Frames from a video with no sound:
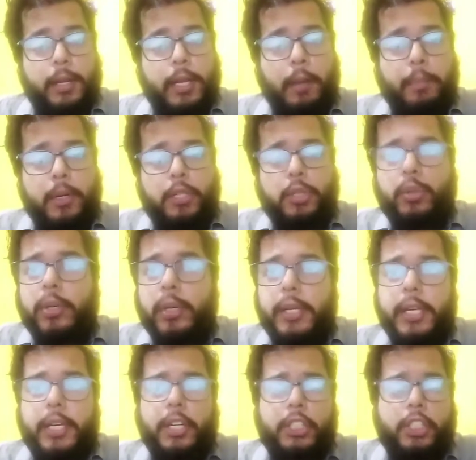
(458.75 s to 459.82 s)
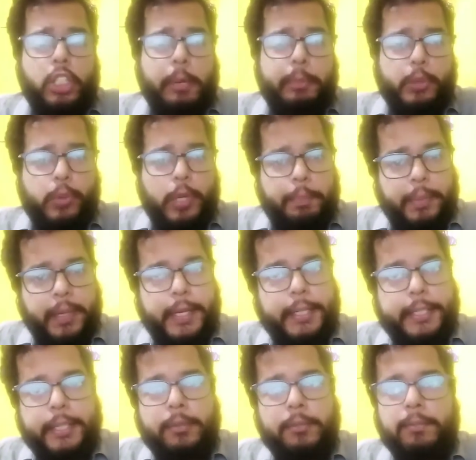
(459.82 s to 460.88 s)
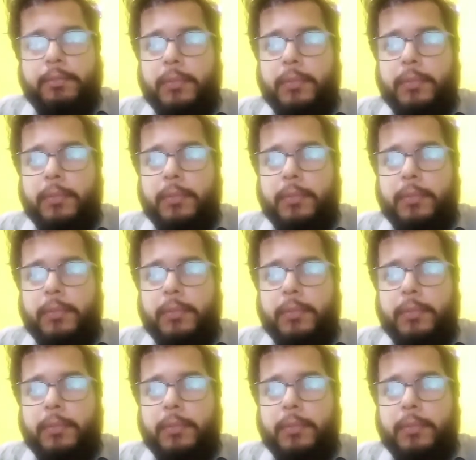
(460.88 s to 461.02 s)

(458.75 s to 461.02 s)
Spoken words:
Number two, liquor shops were picketed.